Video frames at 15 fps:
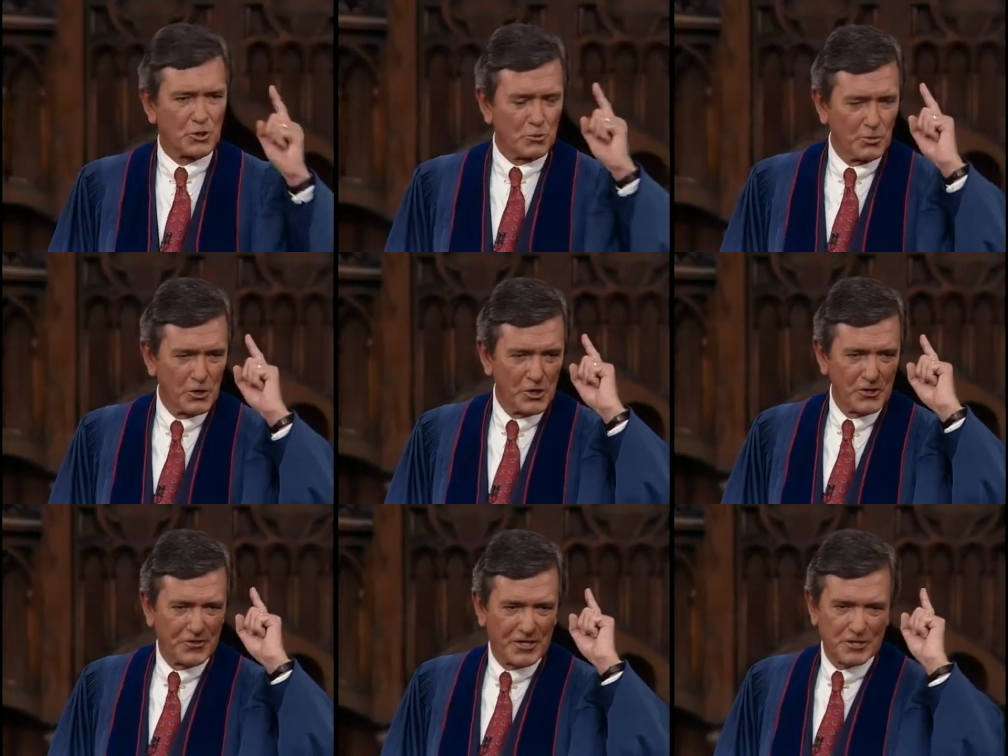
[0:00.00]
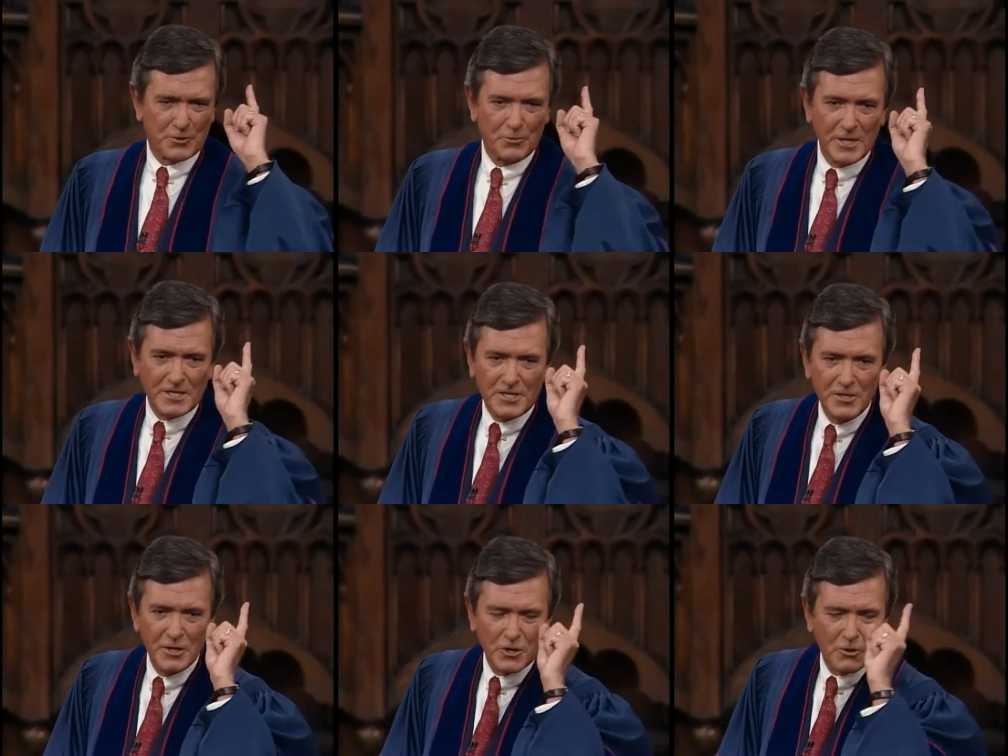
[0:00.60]
the word that's
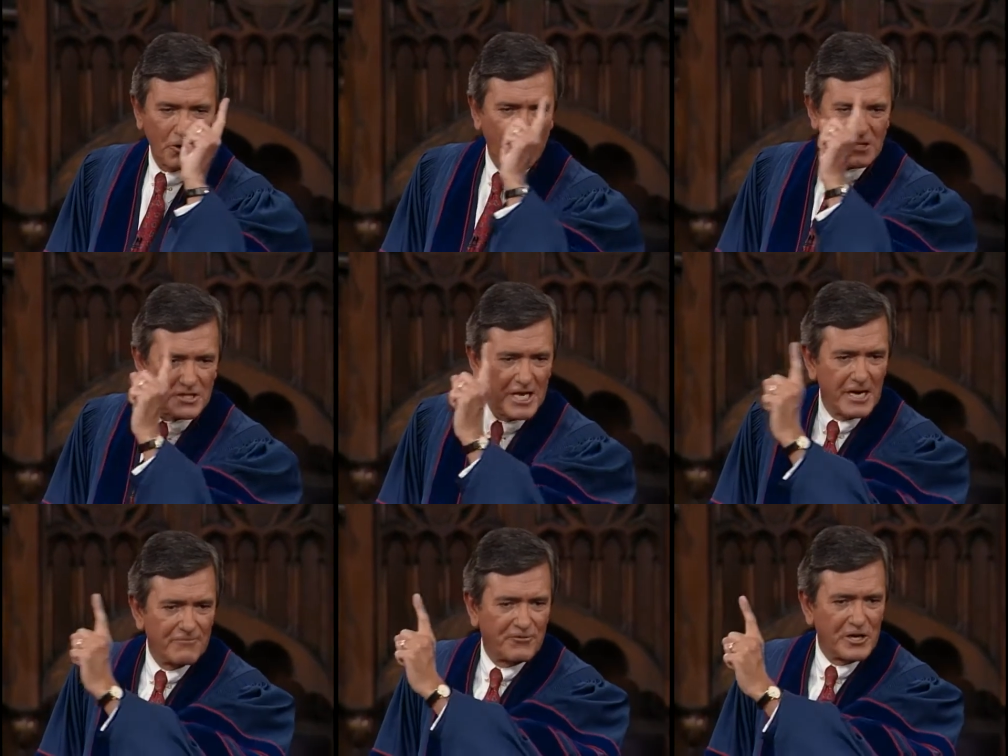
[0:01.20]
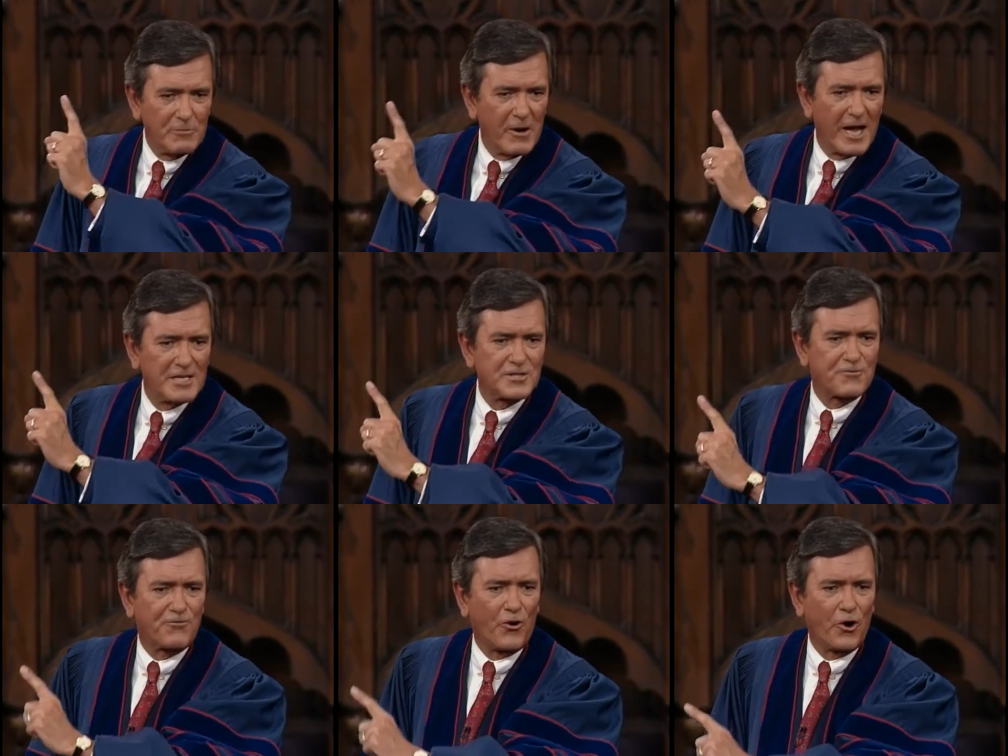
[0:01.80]
written across every
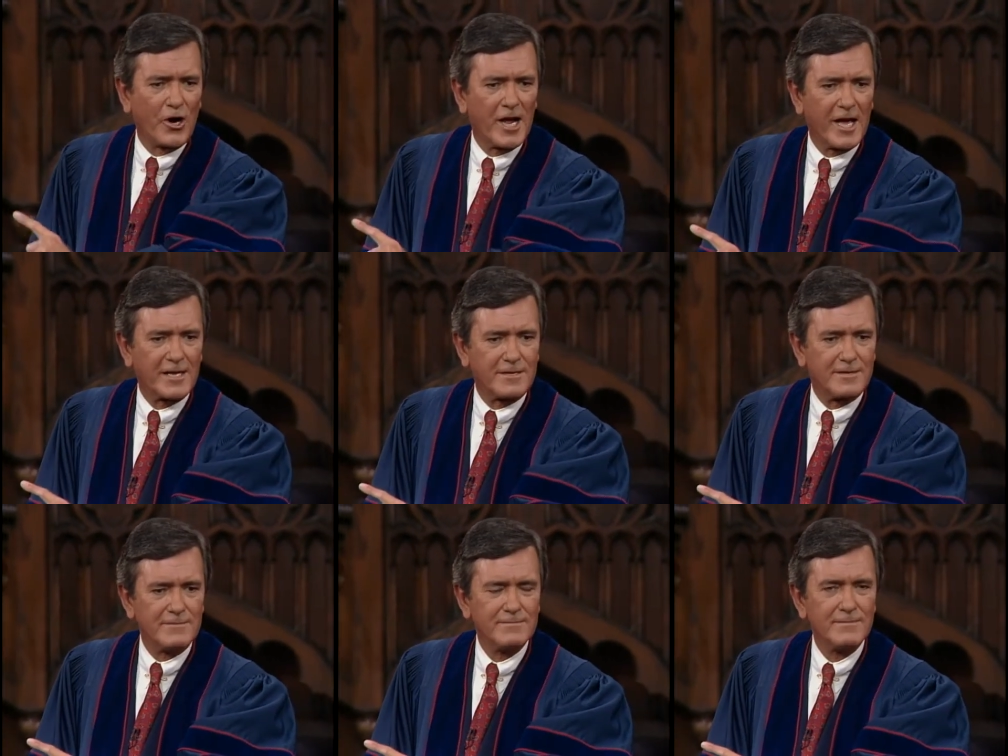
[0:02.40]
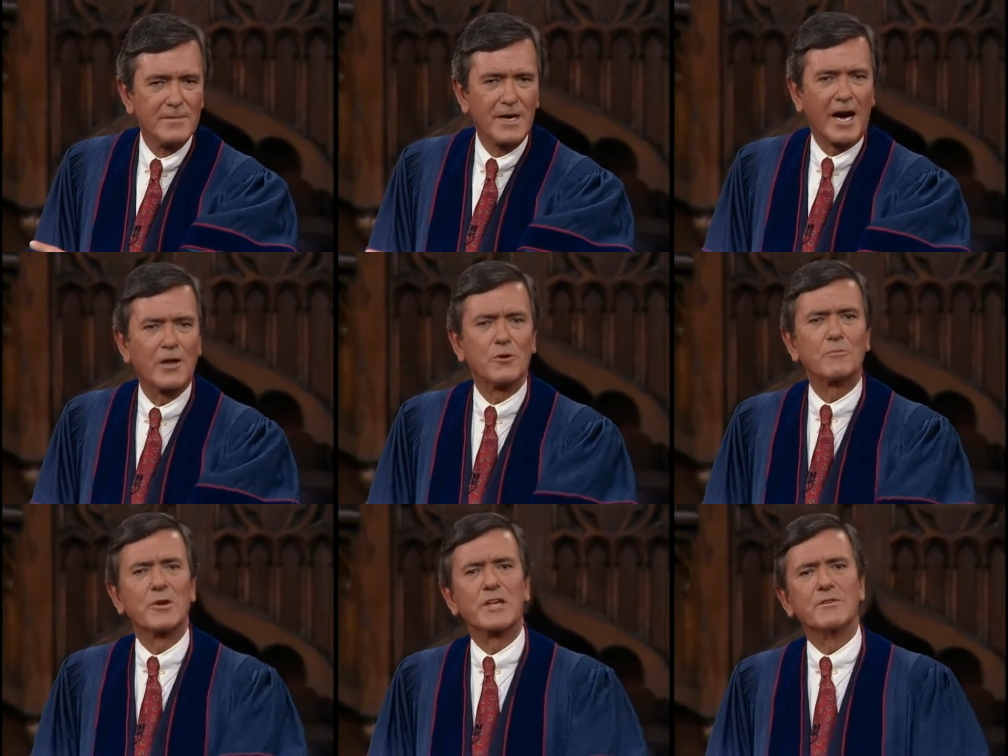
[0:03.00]
man's forehead. I
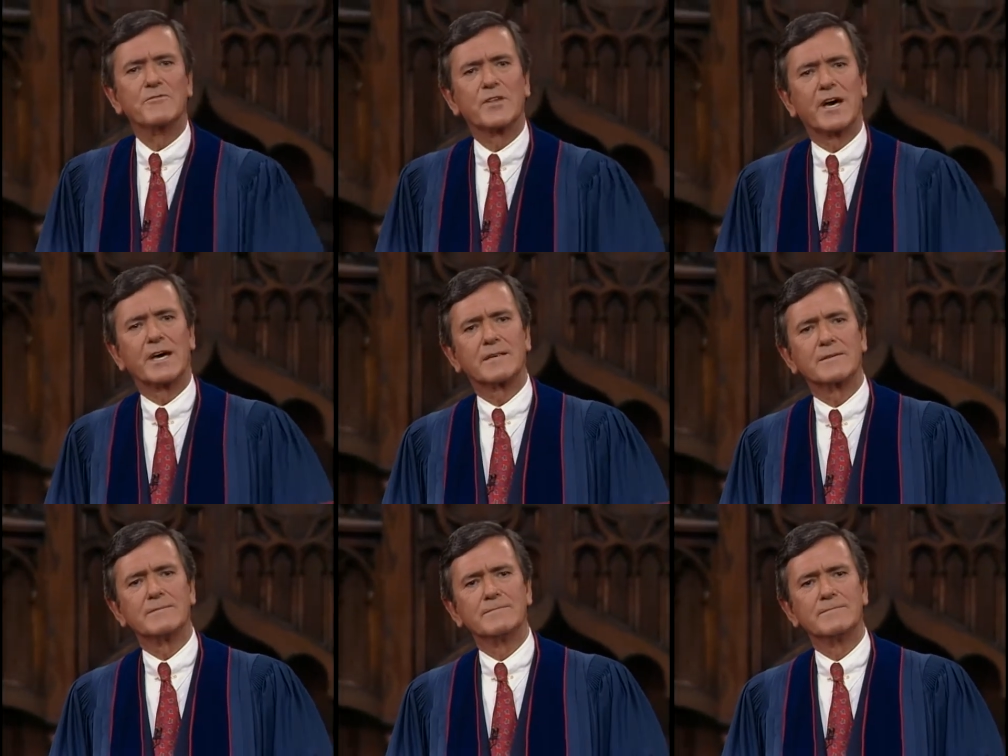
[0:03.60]
don't believe that.